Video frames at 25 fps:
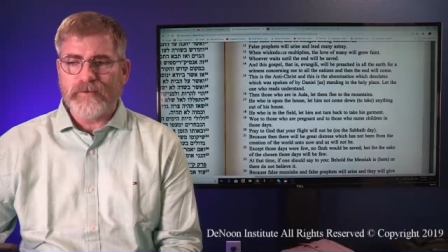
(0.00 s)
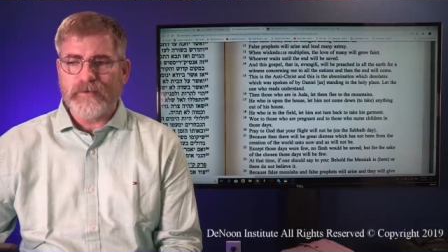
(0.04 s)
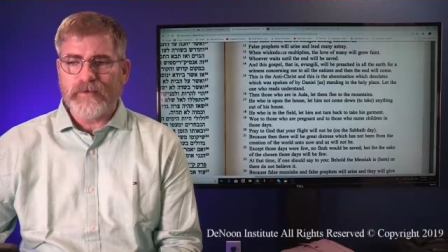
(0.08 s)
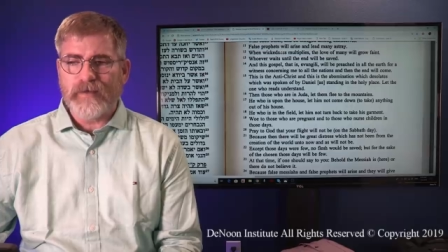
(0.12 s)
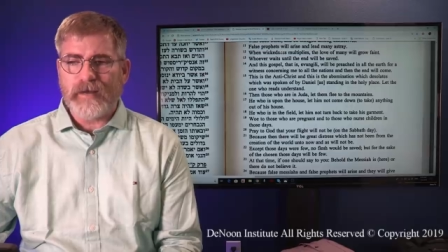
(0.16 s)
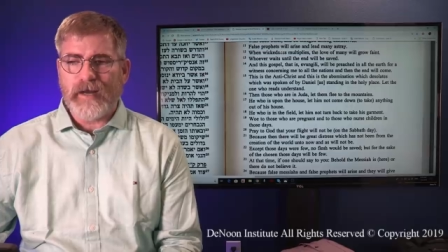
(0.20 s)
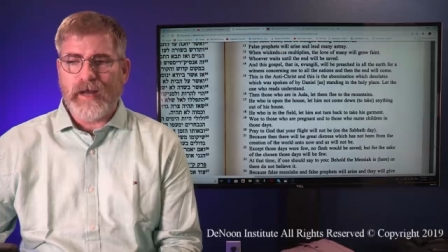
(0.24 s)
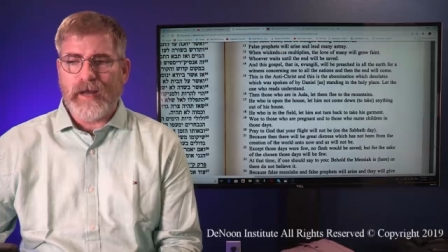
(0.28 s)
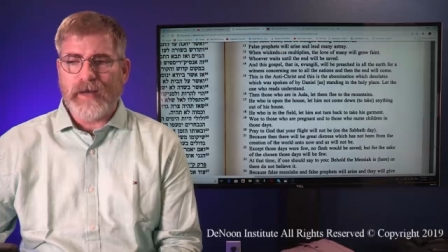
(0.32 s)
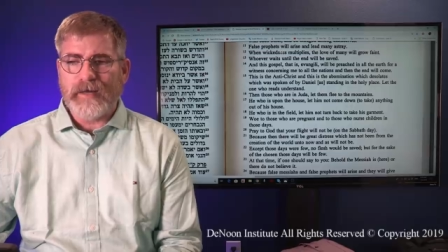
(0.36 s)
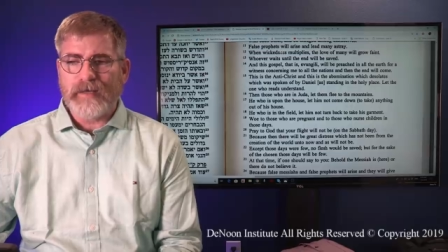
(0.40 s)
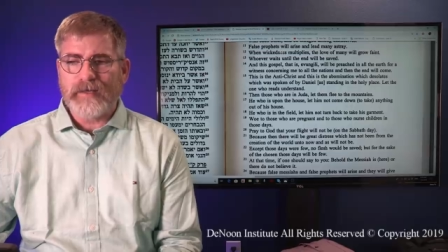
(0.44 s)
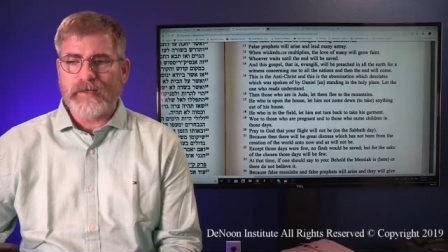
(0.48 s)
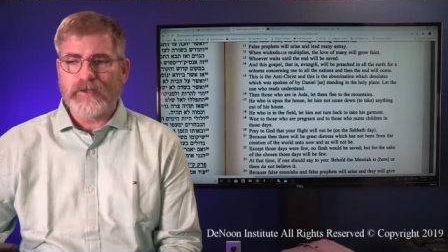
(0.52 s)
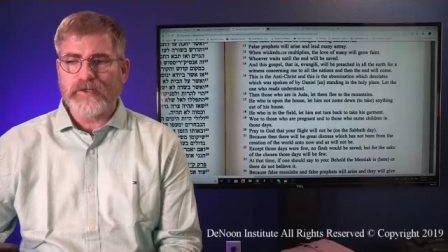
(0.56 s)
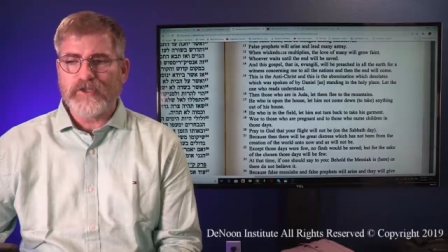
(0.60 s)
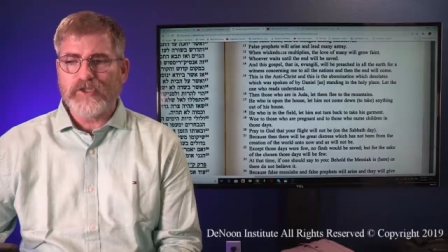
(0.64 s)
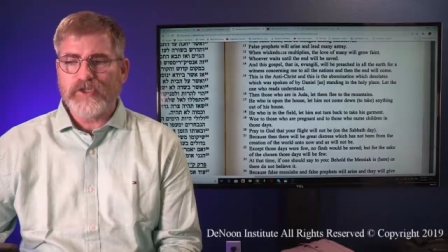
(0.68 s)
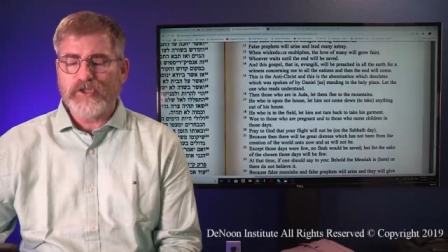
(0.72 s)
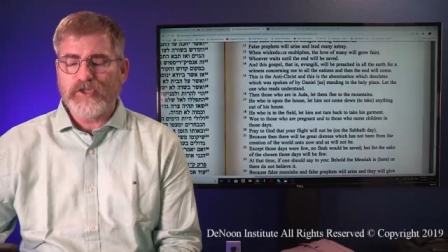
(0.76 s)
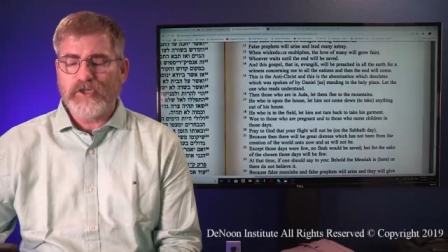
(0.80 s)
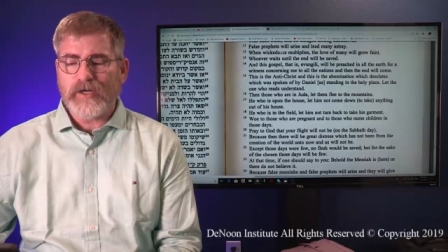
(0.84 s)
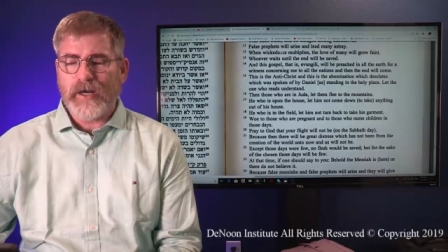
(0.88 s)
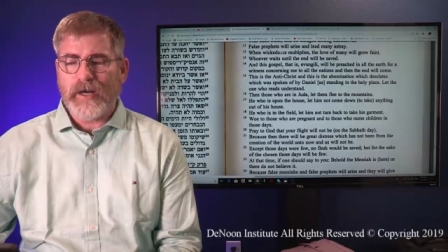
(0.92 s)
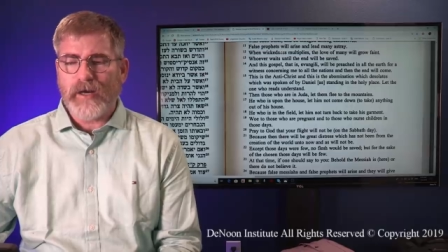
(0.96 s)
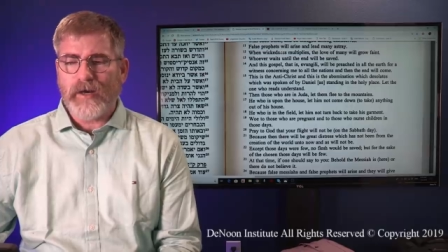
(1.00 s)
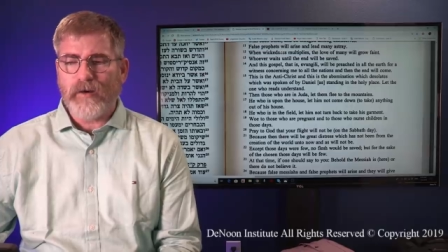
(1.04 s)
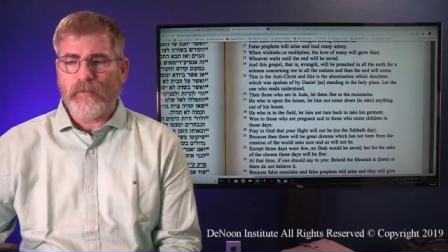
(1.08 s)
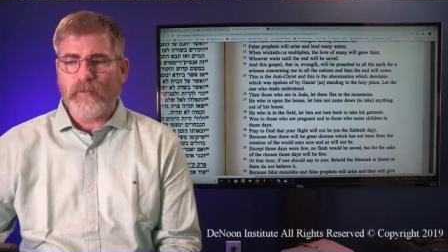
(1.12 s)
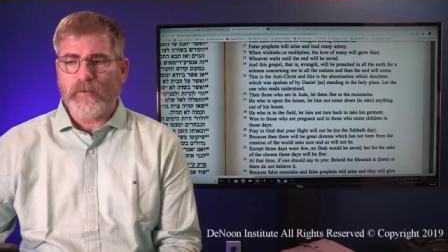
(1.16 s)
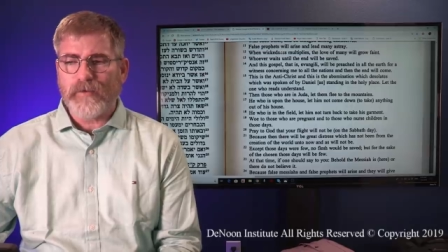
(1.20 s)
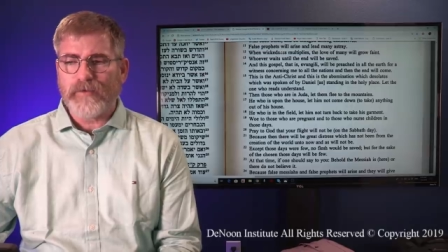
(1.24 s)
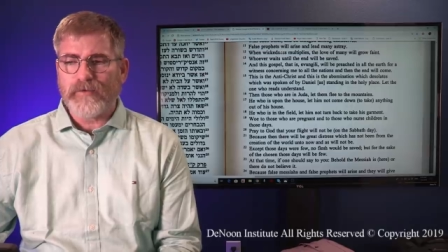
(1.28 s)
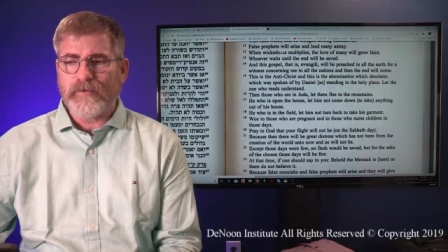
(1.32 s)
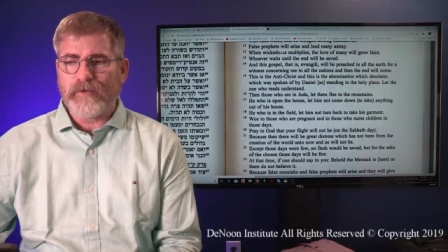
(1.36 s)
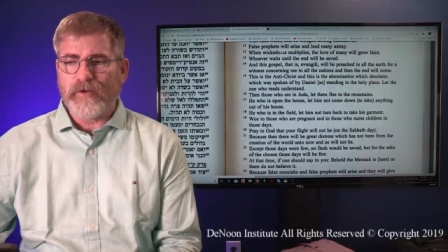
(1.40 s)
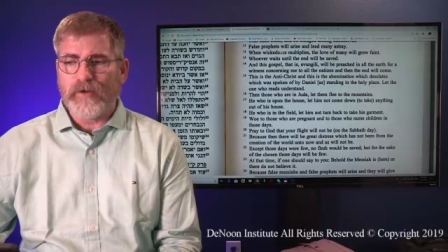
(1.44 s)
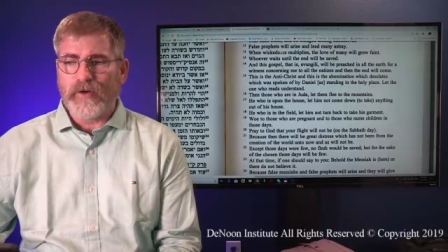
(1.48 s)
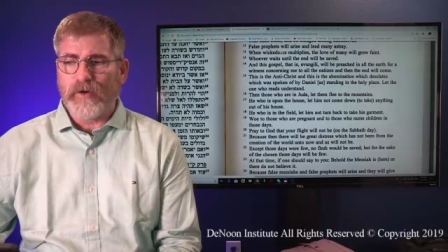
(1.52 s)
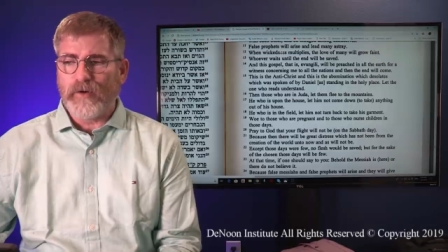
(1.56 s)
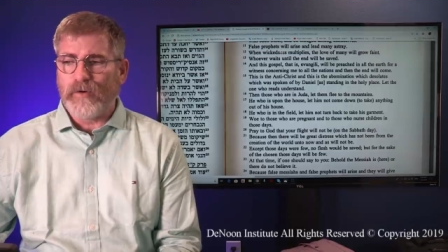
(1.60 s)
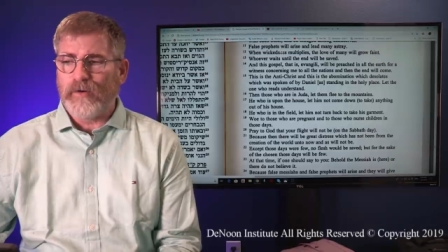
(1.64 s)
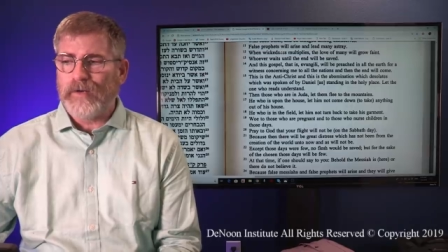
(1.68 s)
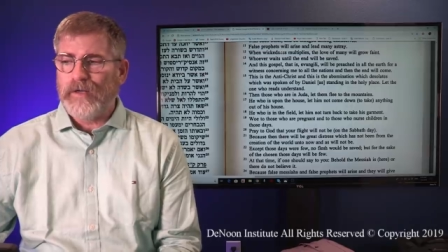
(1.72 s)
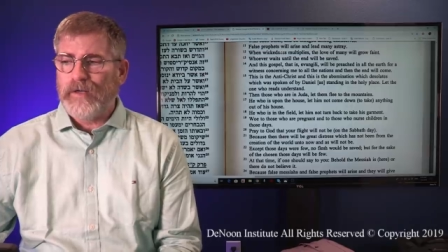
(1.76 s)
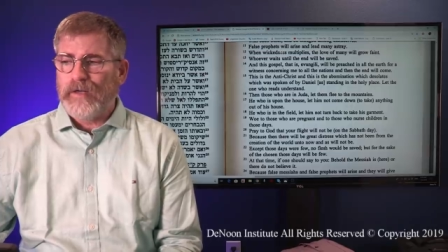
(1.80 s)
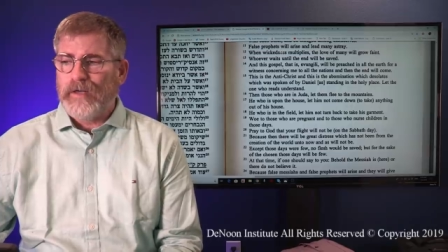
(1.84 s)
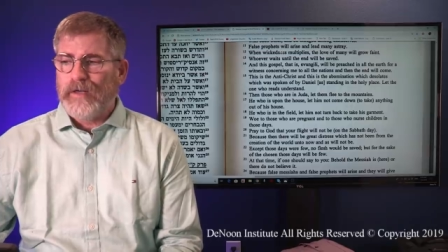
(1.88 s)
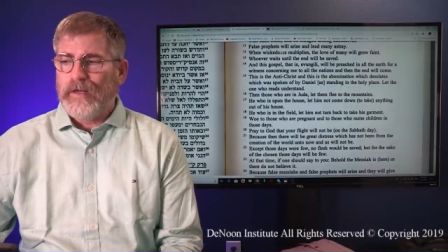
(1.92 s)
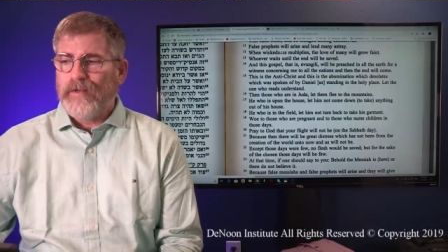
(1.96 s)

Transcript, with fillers: that I can share with you